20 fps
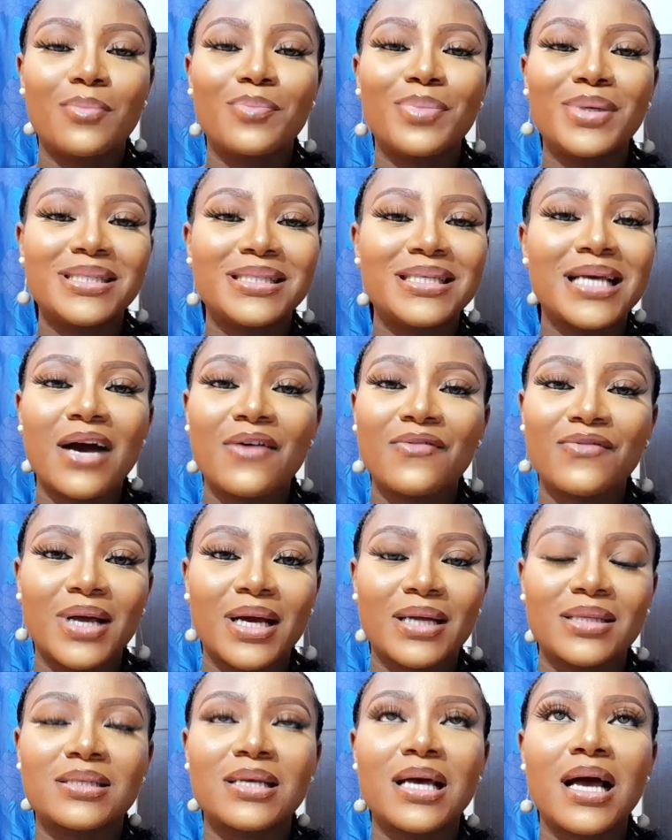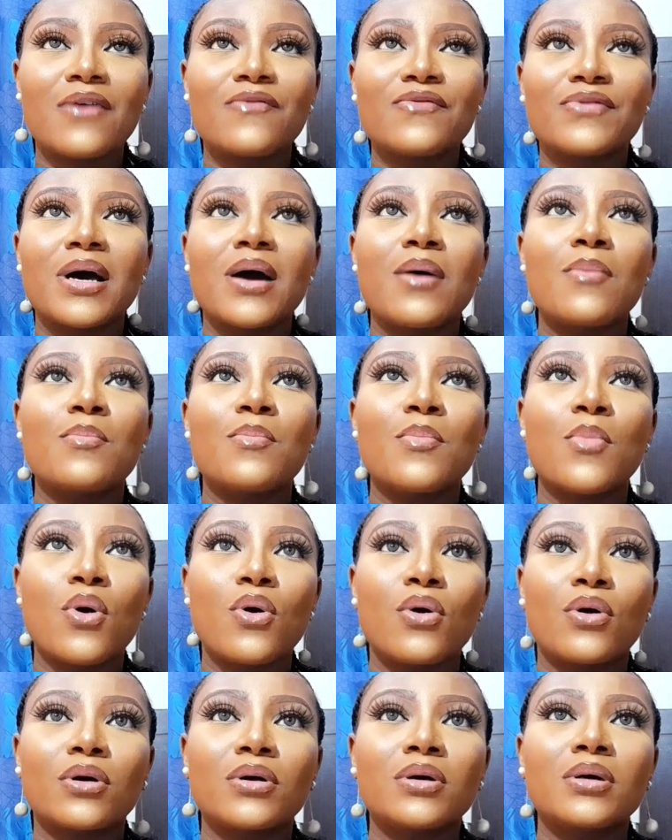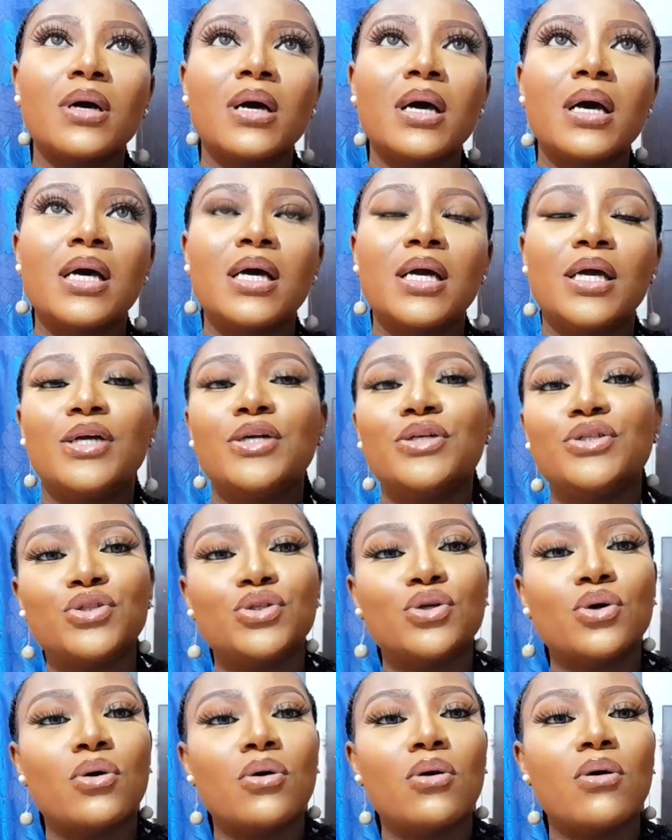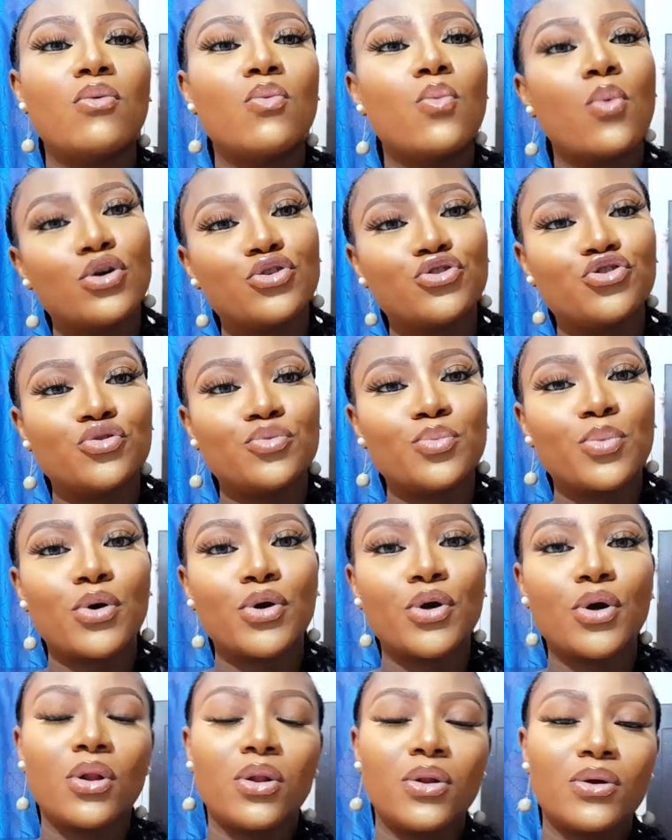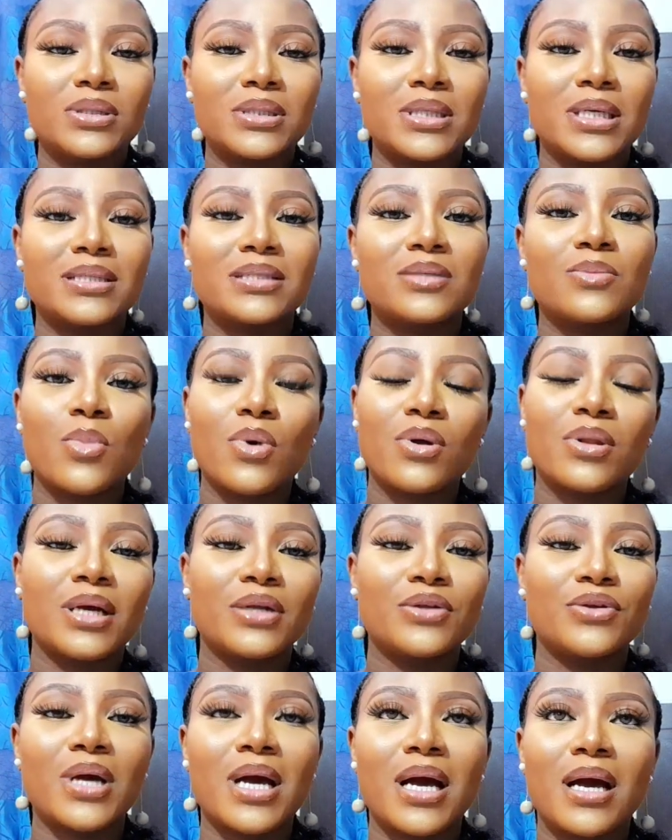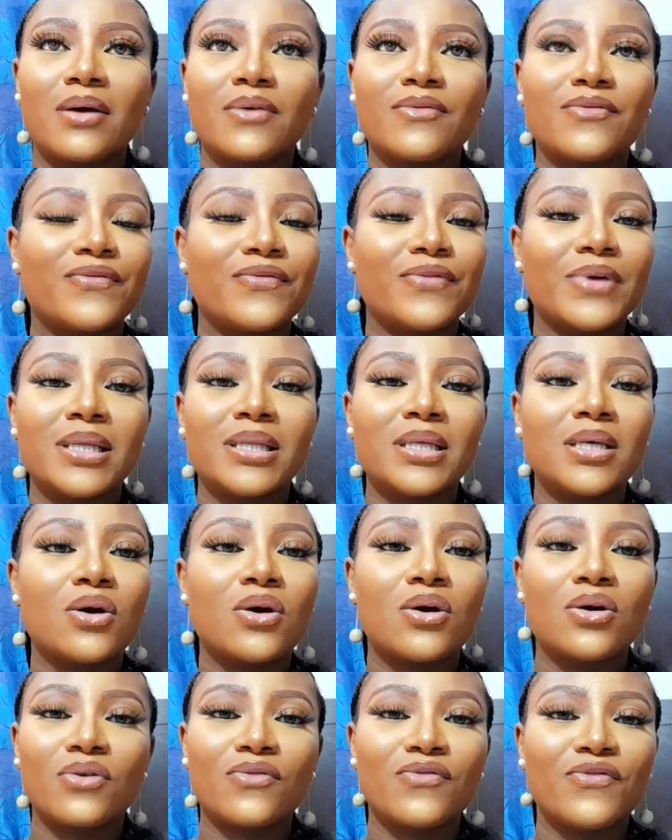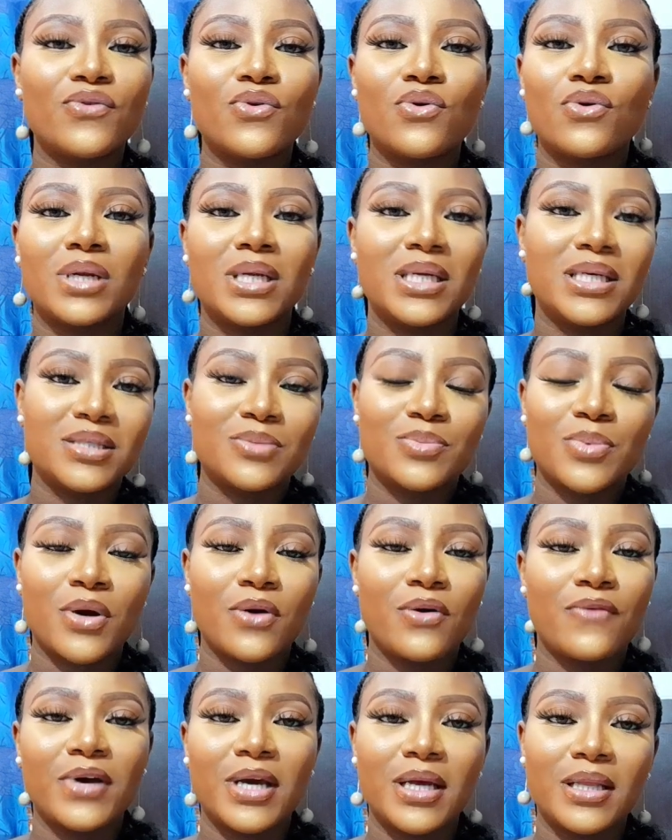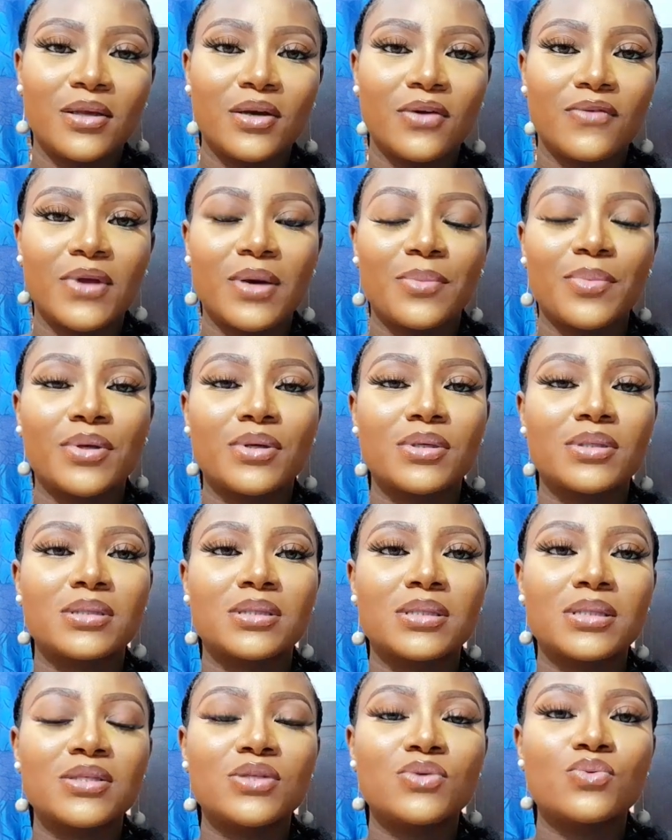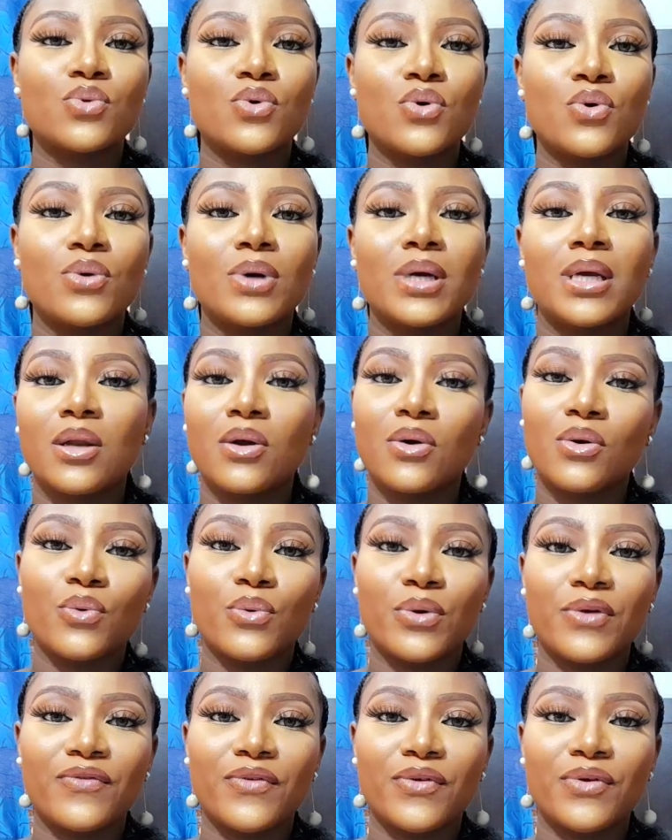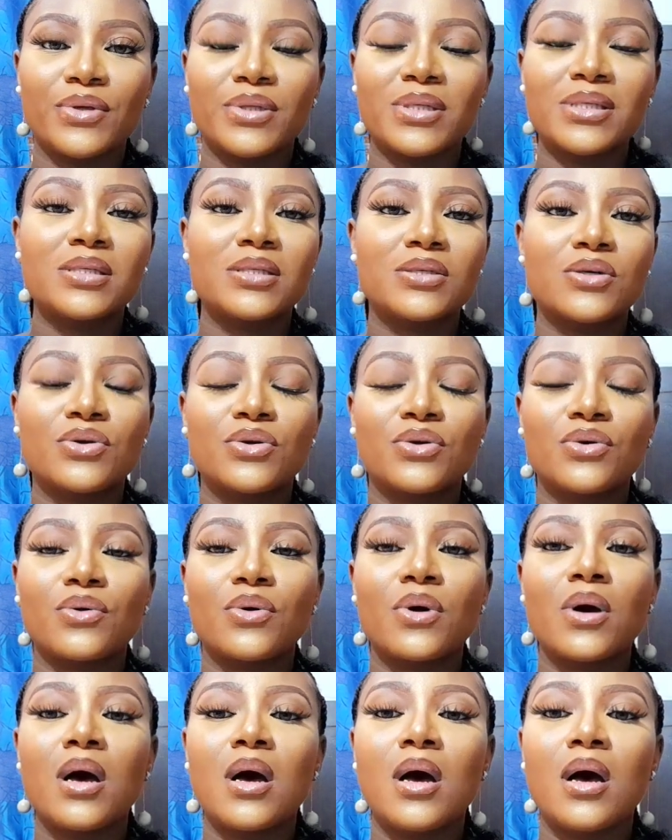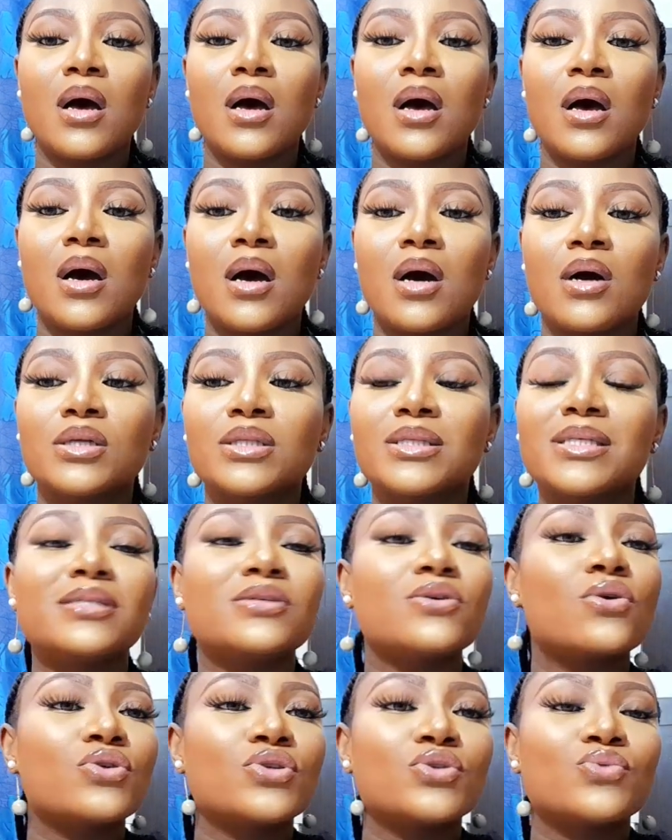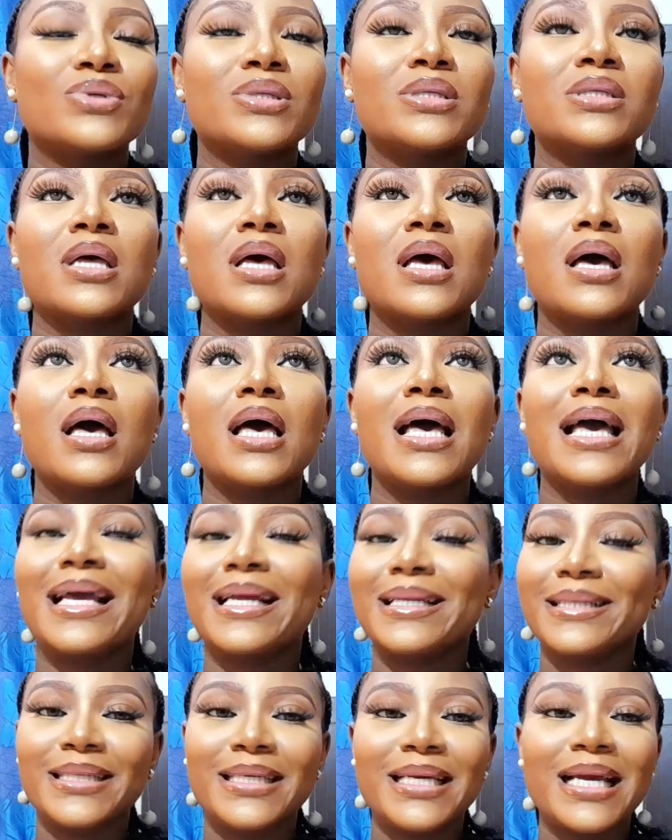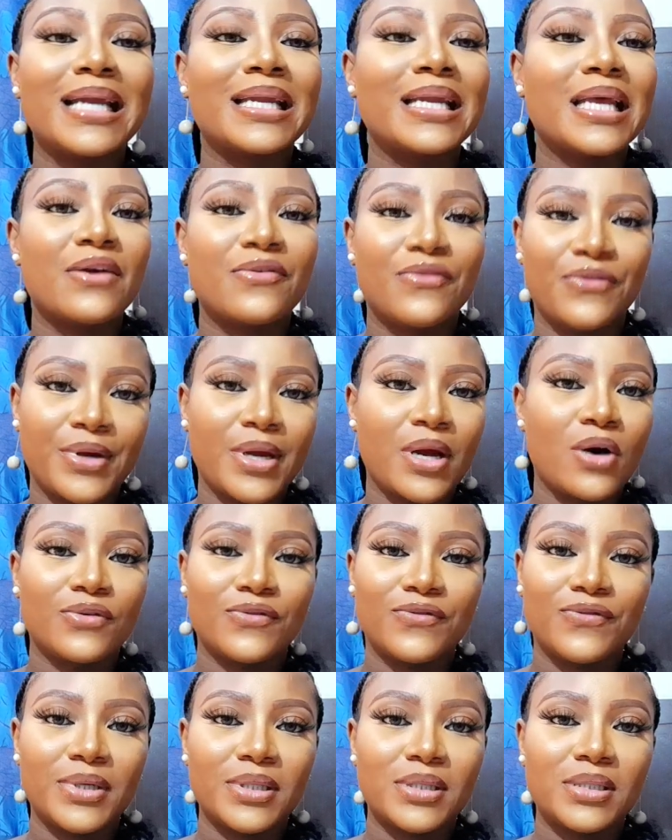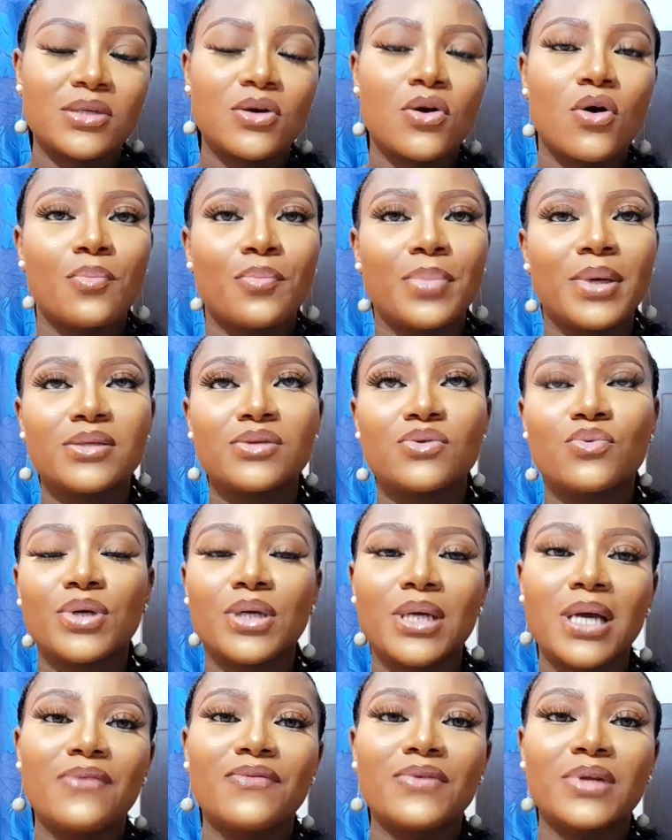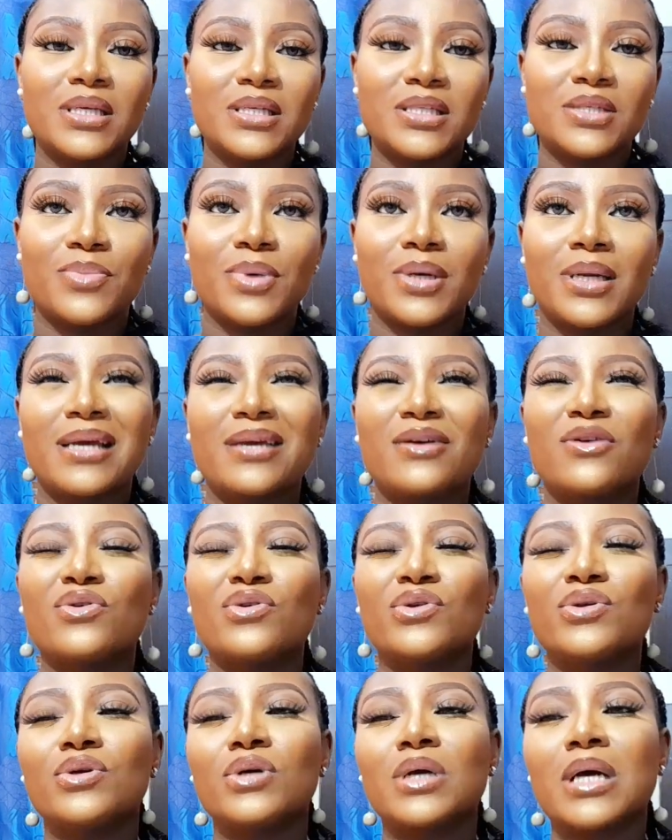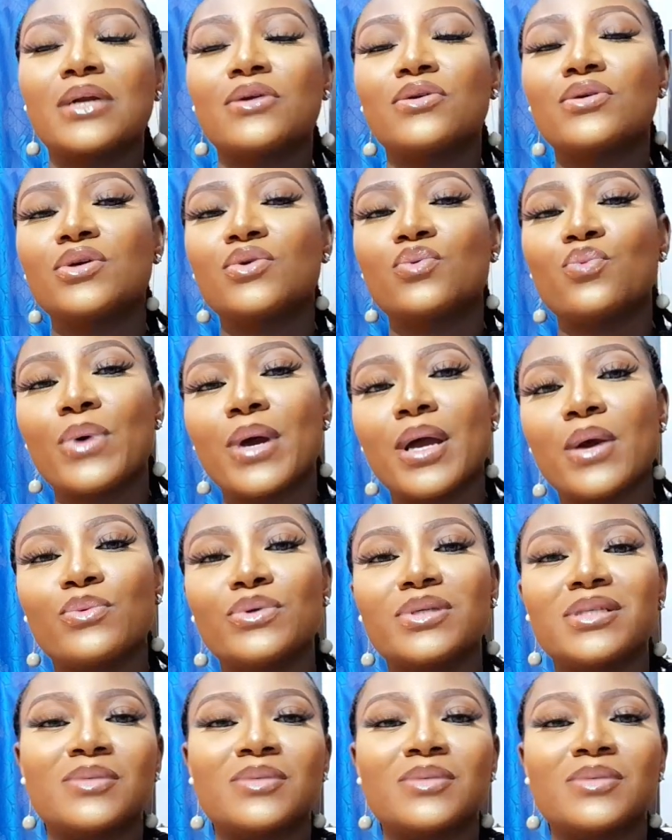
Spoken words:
Please have that more in your wardrobe or your closet, more than you have any colorful or lace bra or any of that, because this will go a long way for you. This goes with any and every outfit. Compared to when you have a lace bra, you can only wear with